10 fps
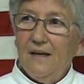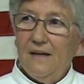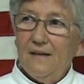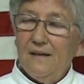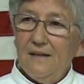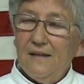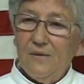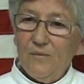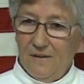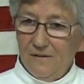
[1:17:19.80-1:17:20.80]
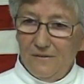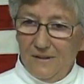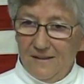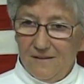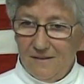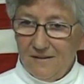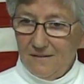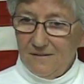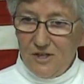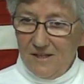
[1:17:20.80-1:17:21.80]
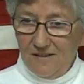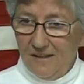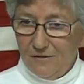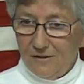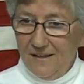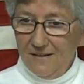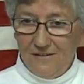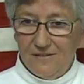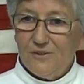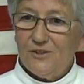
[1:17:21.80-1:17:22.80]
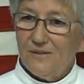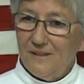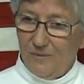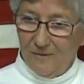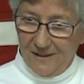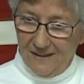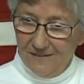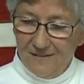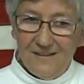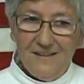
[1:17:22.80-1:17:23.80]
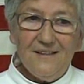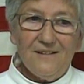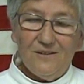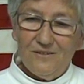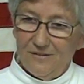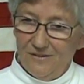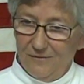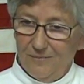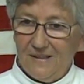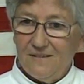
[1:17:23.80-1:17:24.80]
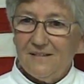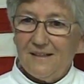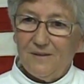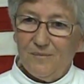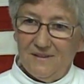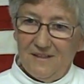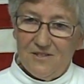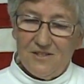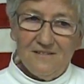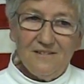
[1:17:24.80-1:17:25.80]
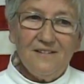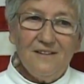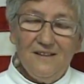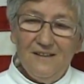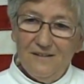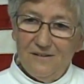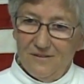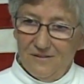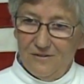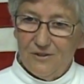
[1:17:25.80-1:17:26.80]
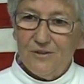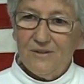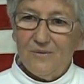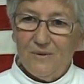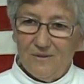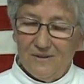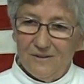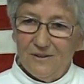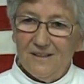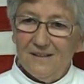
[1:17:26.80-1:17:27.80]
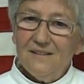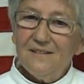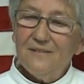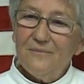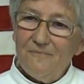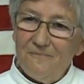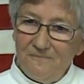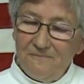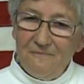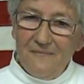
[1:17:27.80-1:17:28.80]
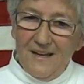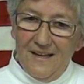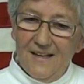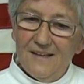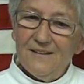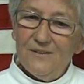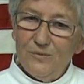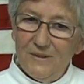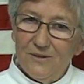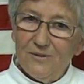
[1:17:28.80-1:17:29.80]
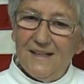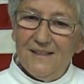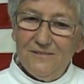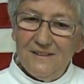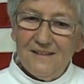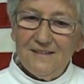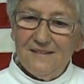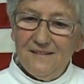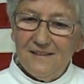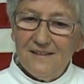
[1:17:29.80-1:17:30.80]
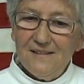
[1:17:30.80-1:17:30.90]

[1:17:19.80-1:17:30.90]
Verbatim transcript: Uh, and we also had our little chest x-rays to show that we were healthy and all sorts of medical documentations to, to show that we were in good health. And we arrived and